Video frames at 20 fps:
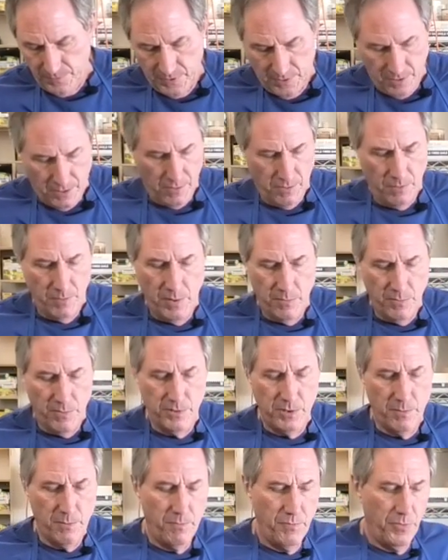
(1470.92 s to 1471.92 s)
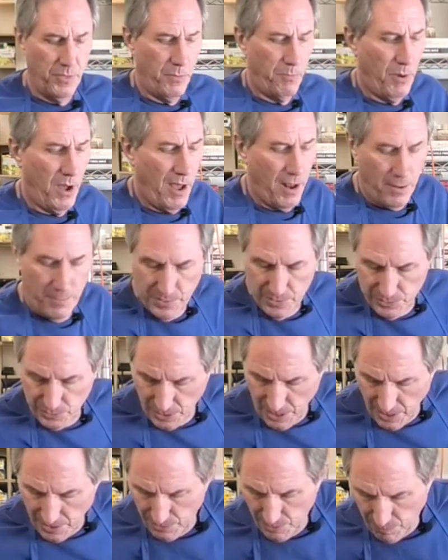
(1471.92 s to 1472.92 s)
So remember your bottom is
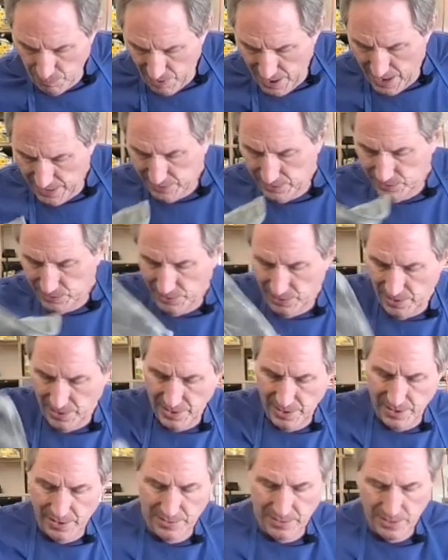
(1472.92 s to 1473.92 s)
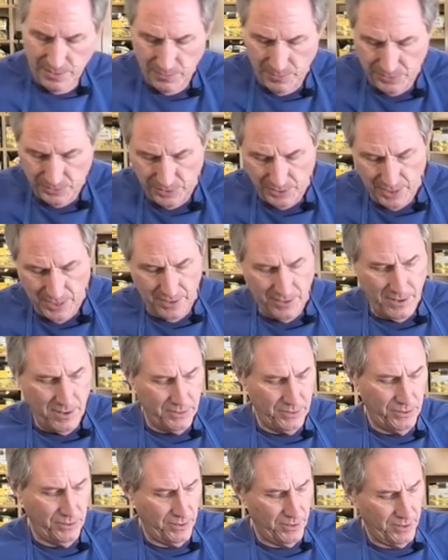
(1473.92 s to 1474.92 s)
kind of your practice area and then once you get
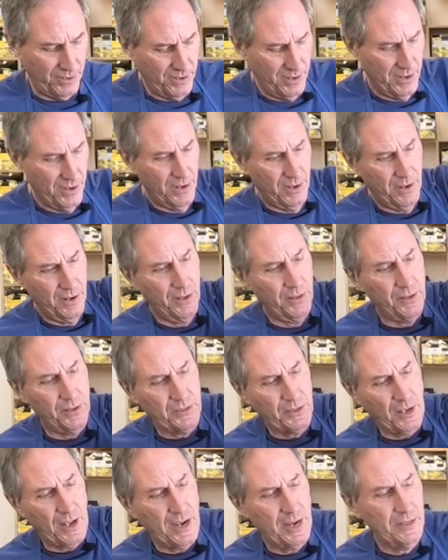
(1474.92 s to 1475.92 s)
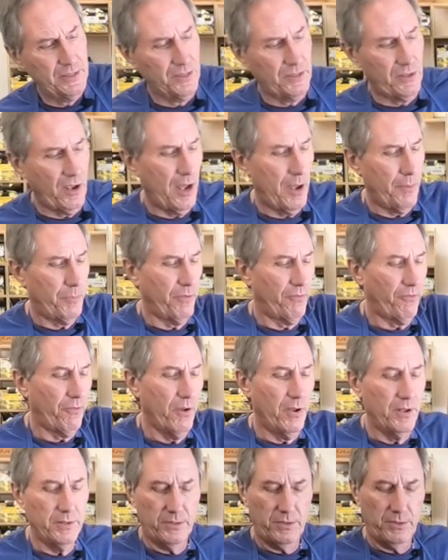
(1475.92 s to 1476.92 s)
onto the, the sides, the top, the
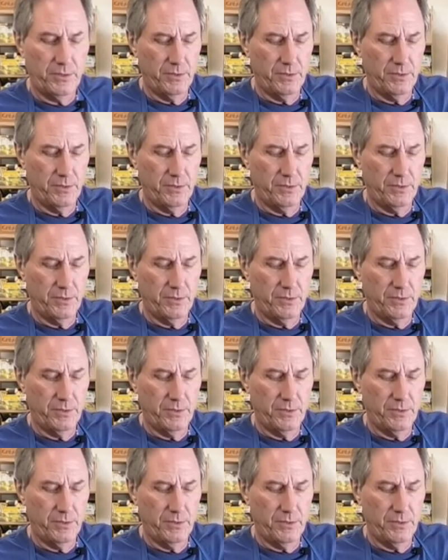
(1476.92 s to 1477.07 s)
front,